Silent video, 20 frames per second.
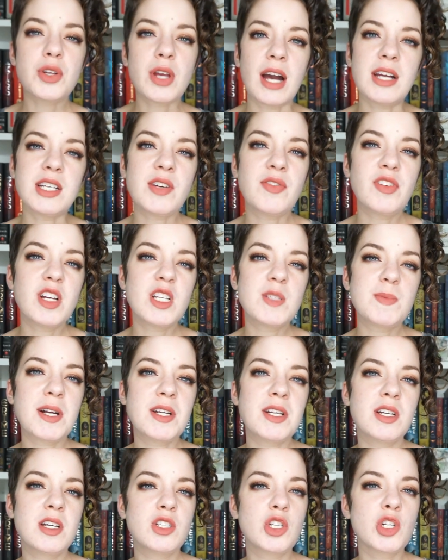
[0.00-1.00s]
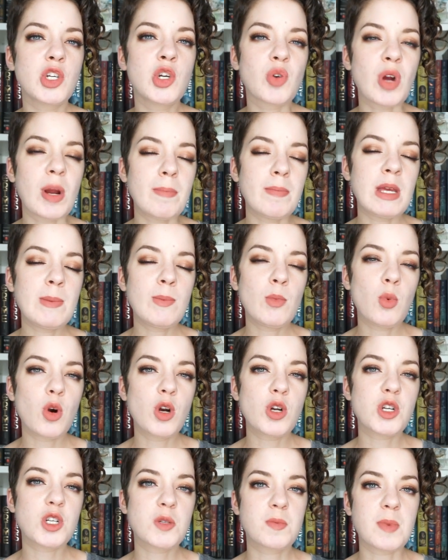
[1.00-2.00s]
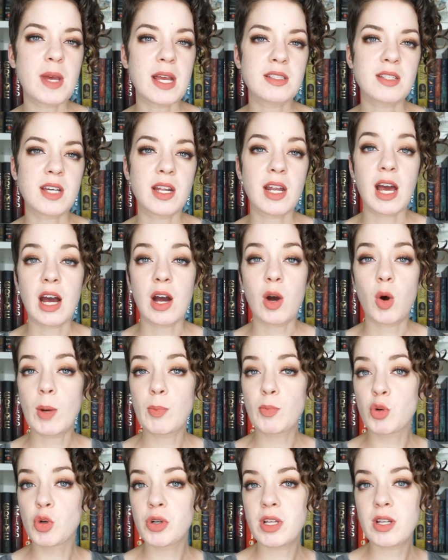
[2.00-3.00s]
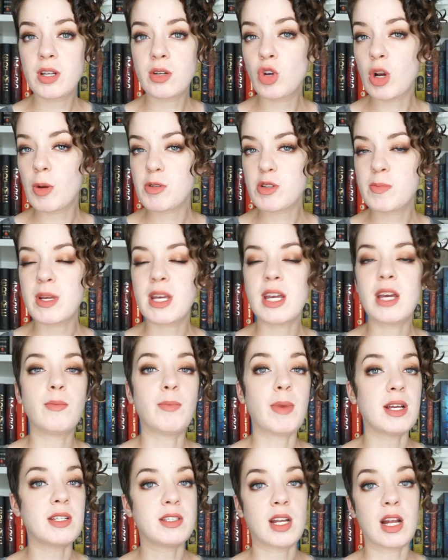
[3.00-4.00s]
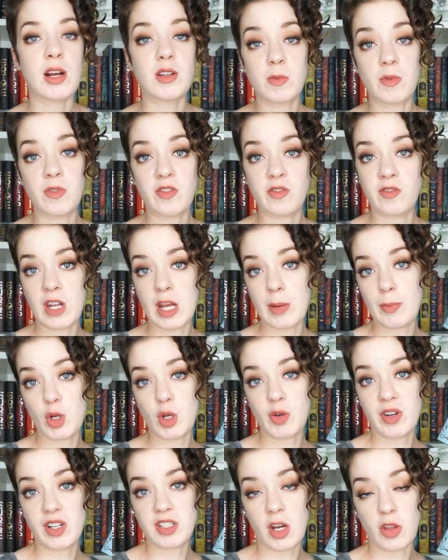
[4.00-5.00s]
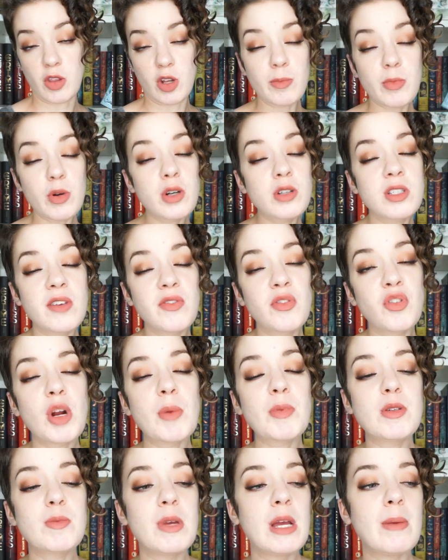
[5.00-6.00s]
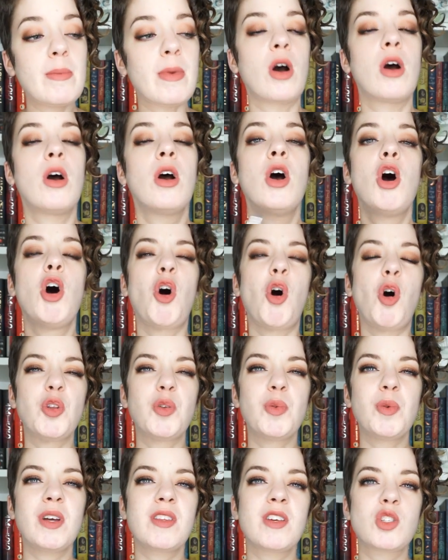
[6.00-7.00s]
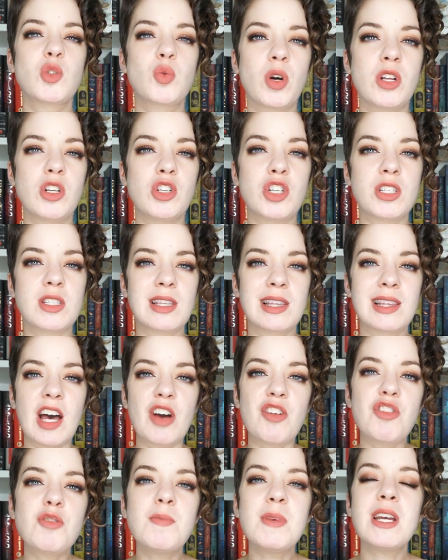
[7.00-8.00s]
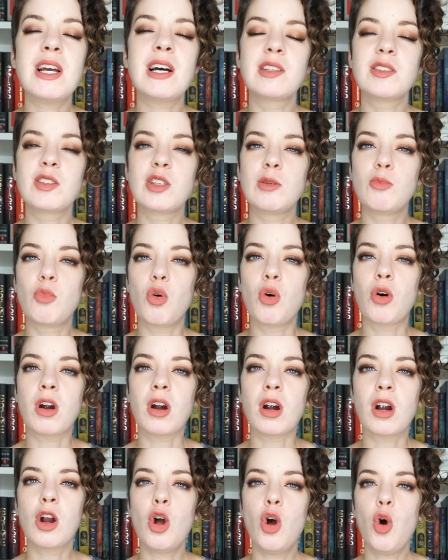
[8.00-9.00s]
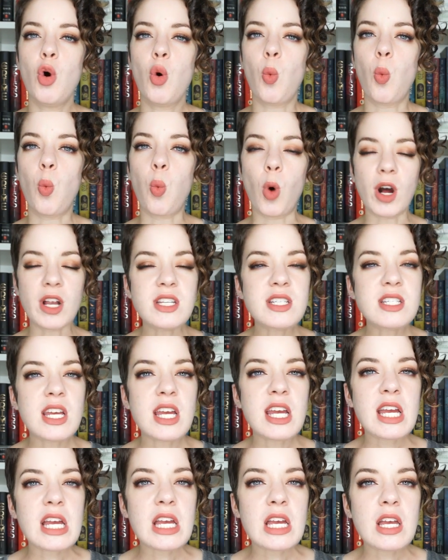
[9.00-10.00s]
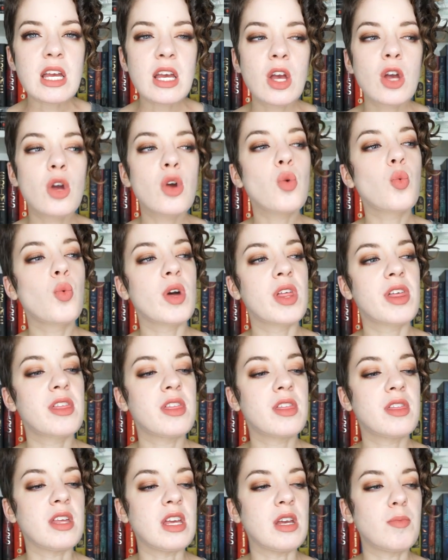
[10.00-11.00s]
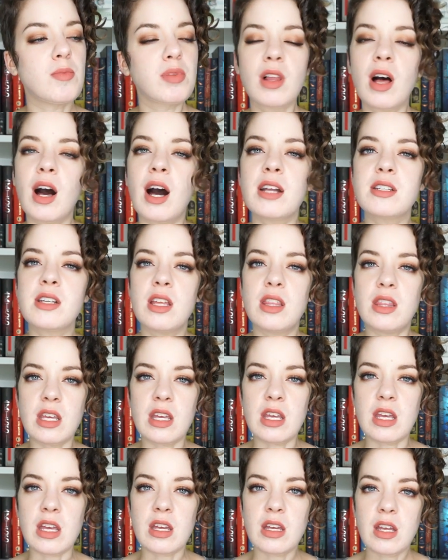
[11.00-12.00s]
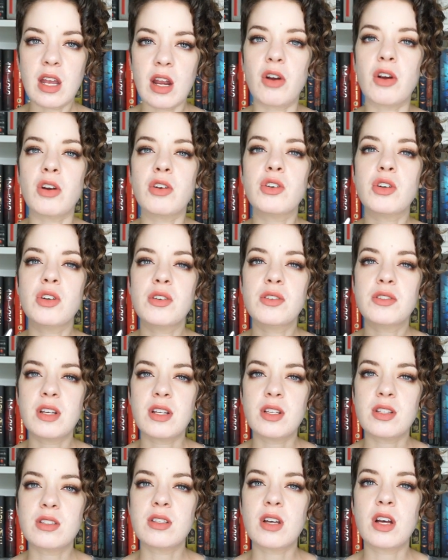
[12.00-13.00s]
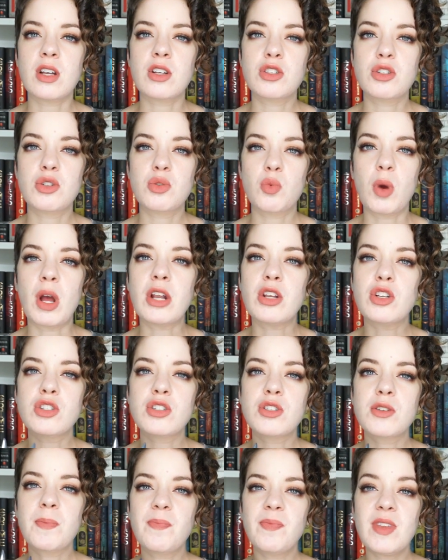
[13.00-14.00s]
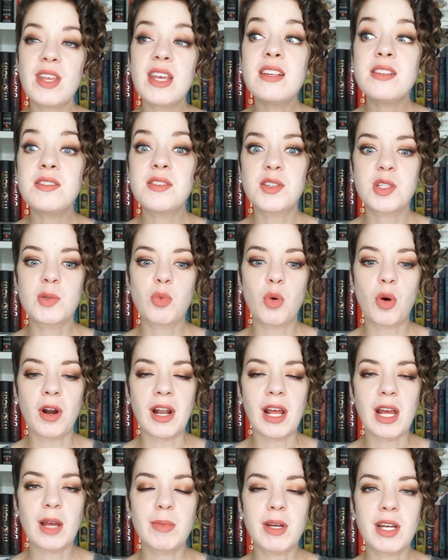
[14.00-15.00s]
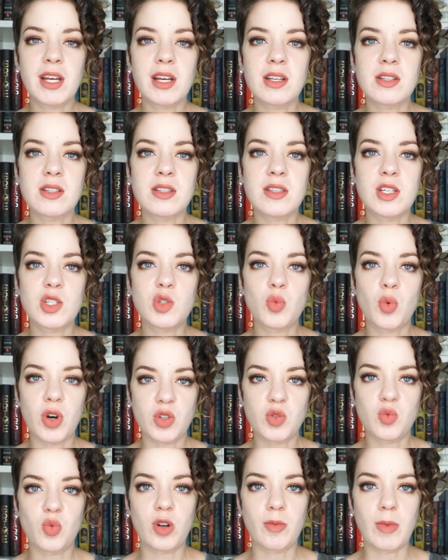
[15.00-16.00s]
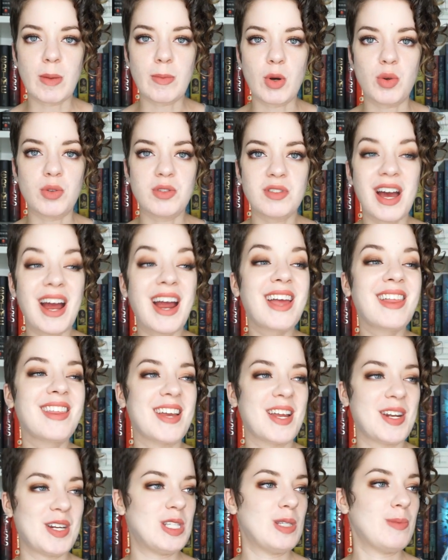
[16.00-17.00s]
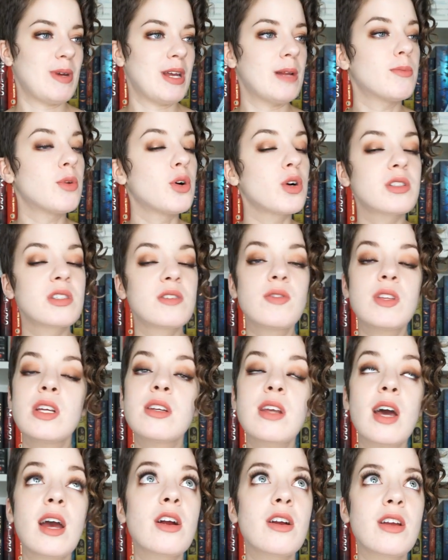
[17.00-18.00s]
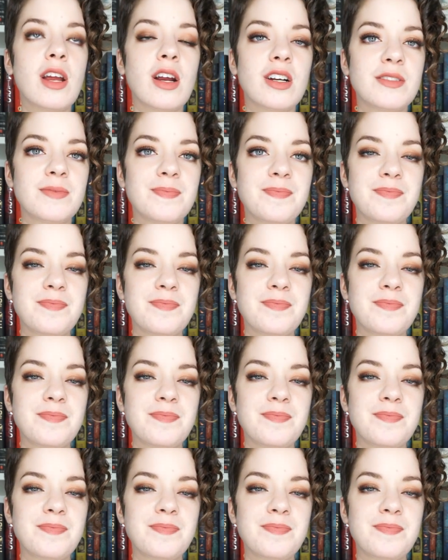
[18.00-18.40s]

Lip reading: yeah, I definitely expected it to grip me more just based on how Uprooted gripped me and based on how some of Naomi Novik's other books have gripped me, but ultimately this one just left me a little more wanting with the plot and the characters and such, which is disappointing because this was one of my most highly anticipated books of the entire year.